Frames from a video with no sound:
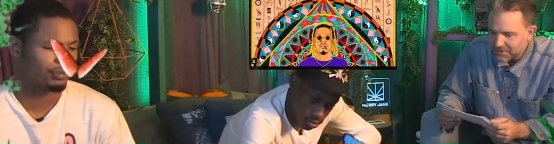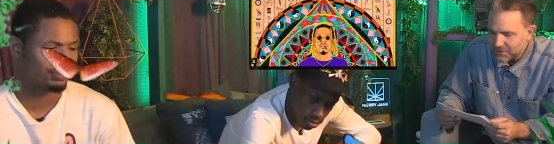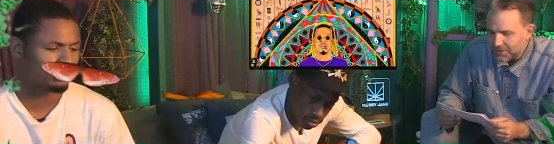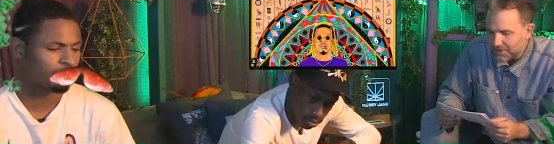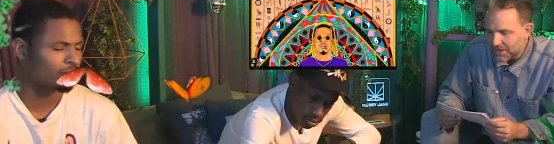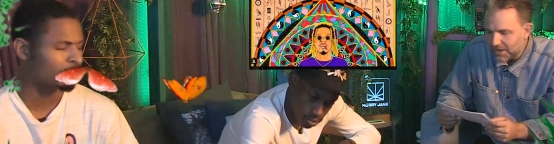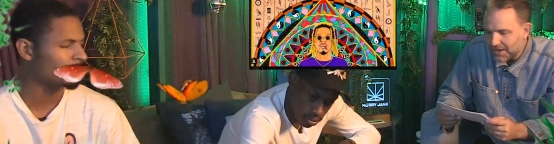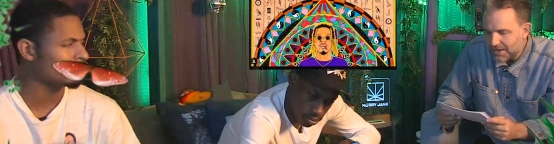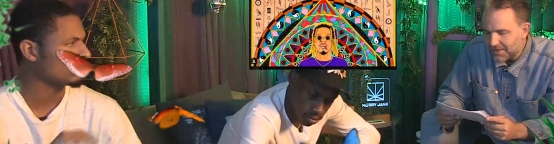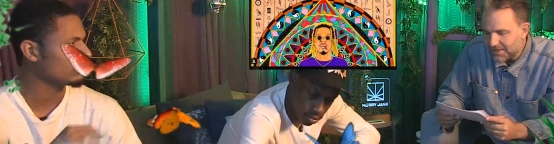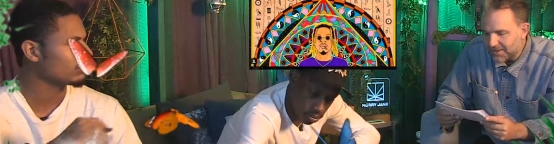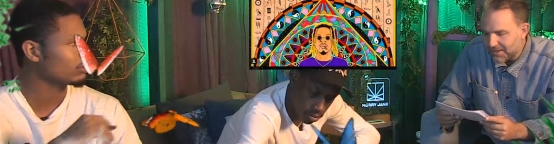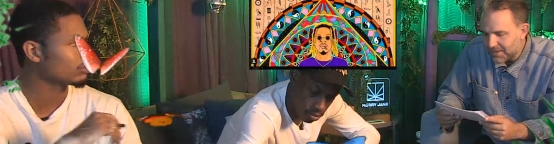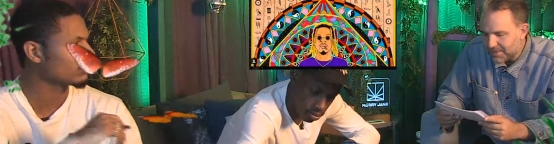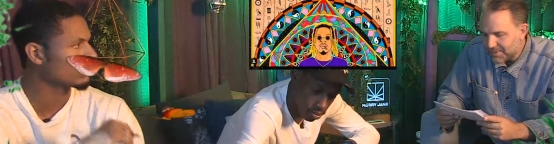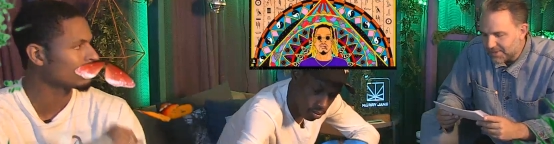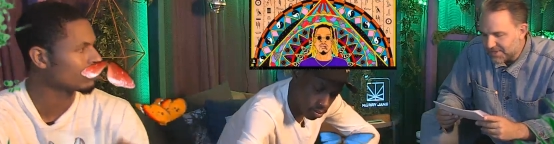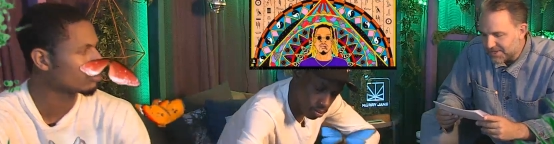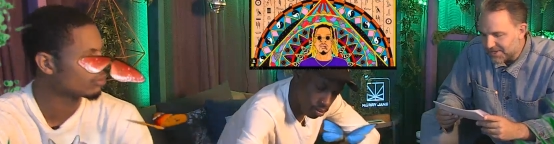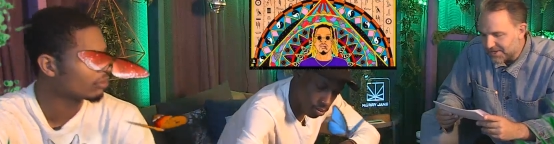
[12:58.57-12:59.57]
Speaker 1: going on in the
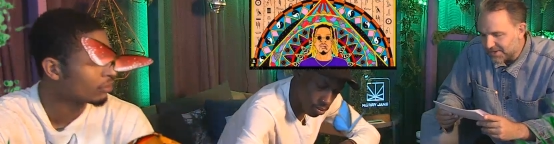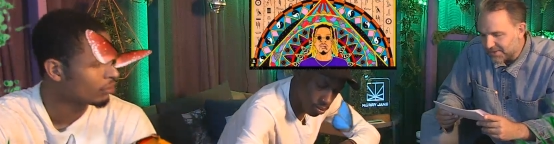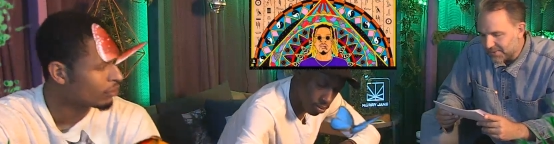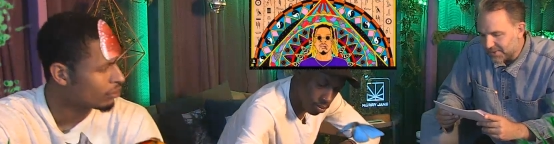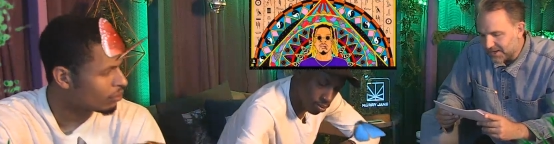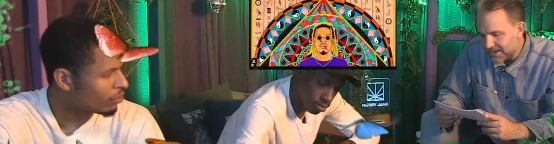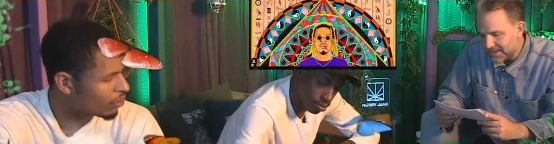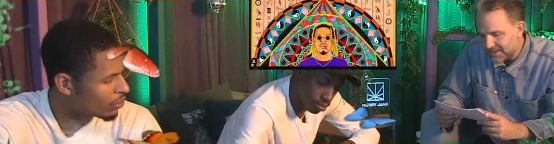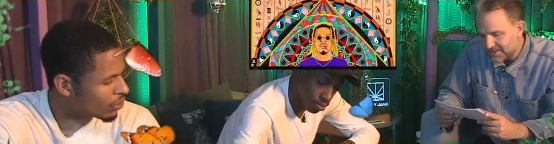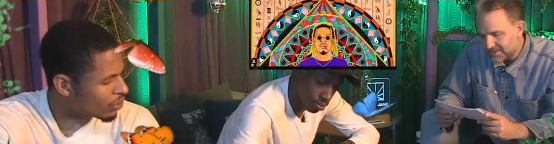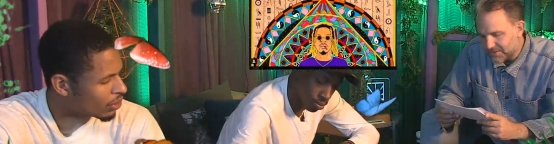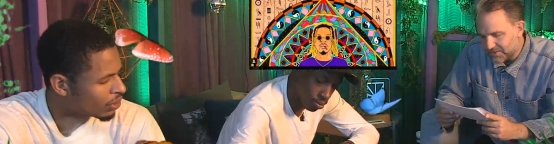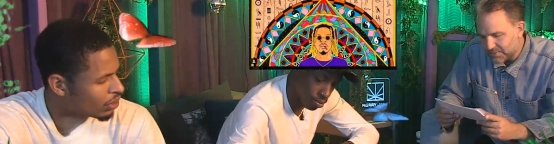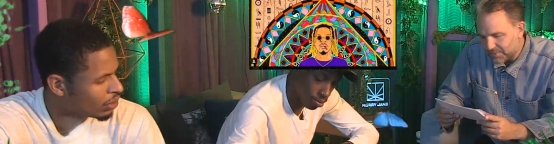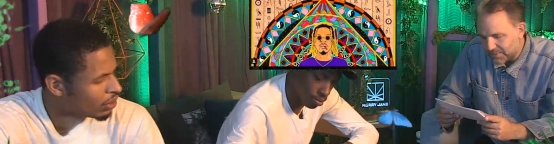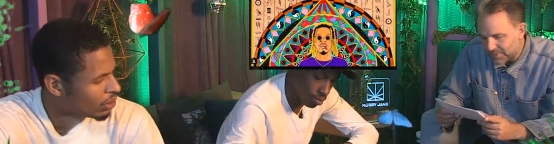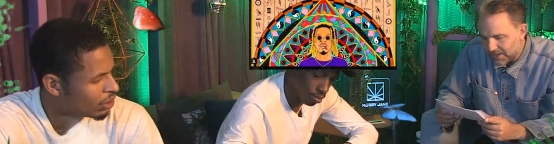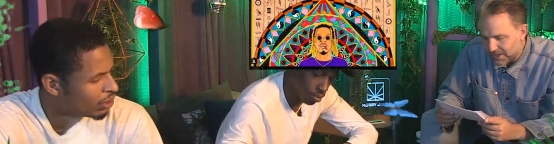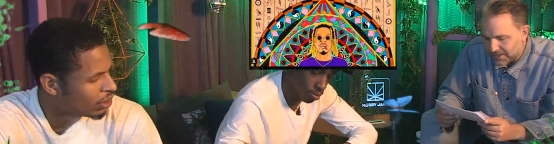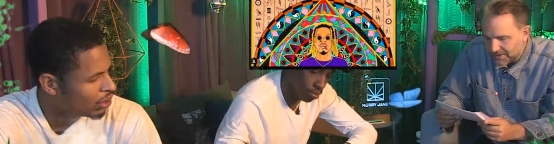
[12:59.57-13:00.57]
image here? We got some
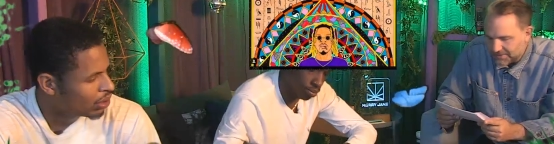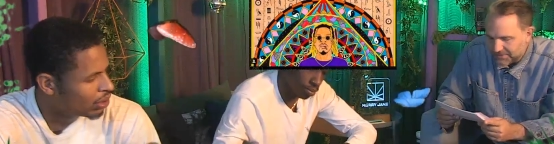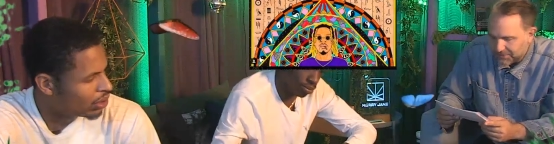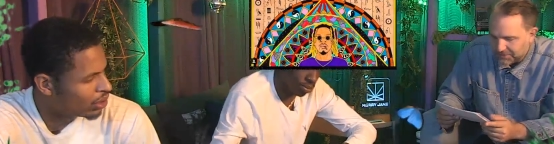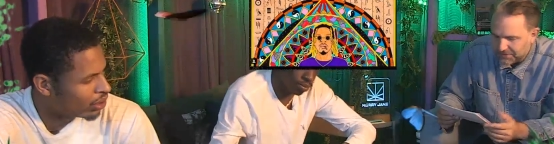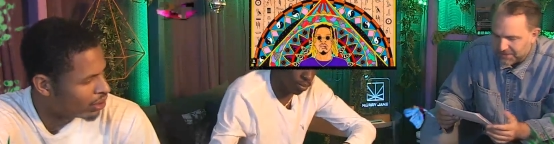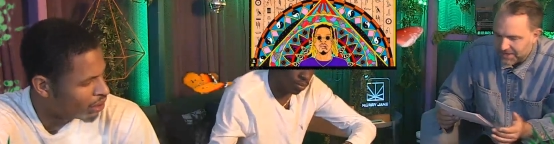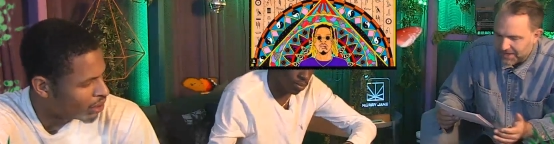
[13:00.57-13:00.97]
different